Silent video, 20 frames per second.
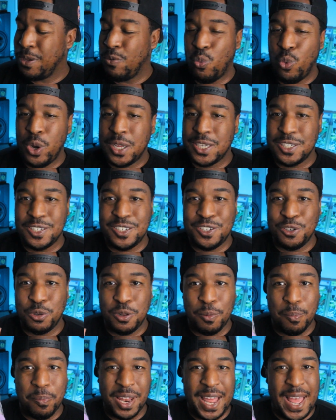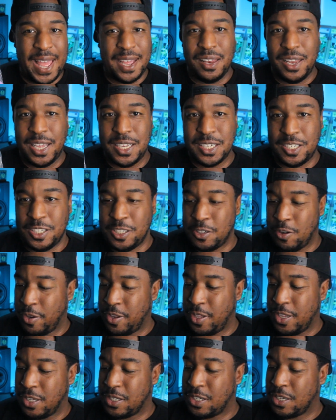wouldn't do the black laces on
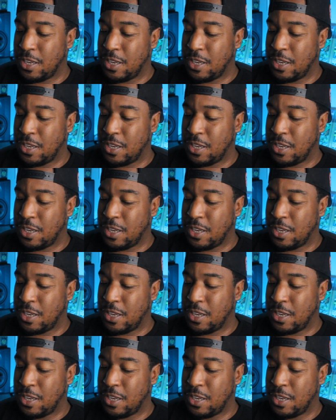this.